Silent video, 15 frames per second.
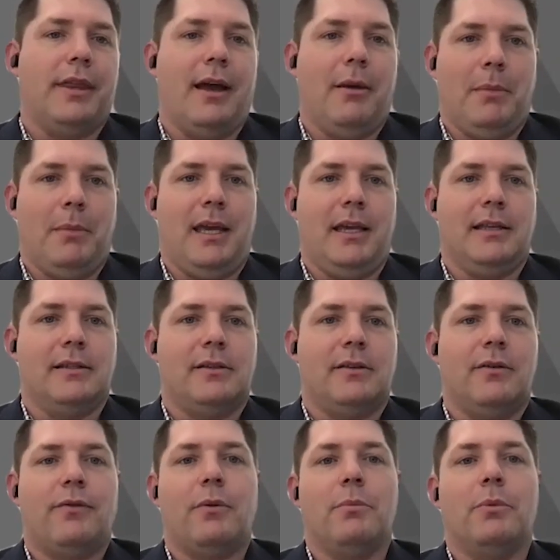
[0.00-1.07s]
what that
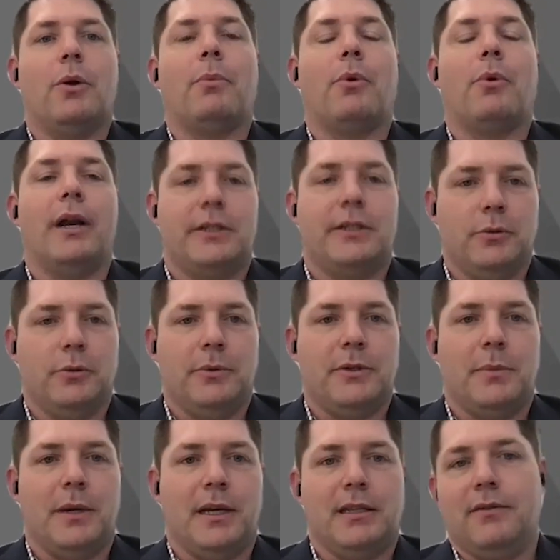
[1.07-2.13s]
means from an operational
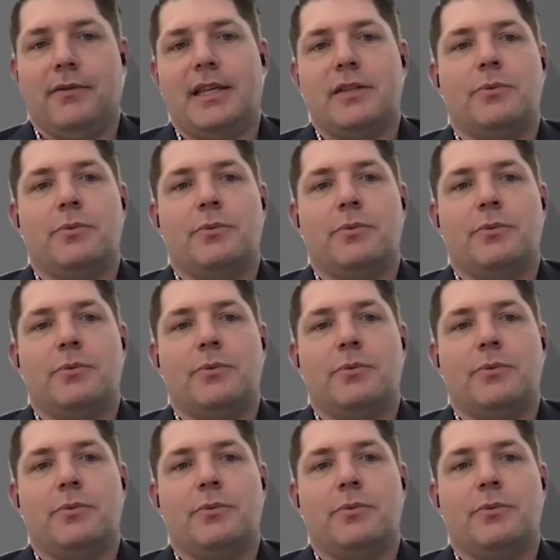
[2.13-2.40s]
perspective.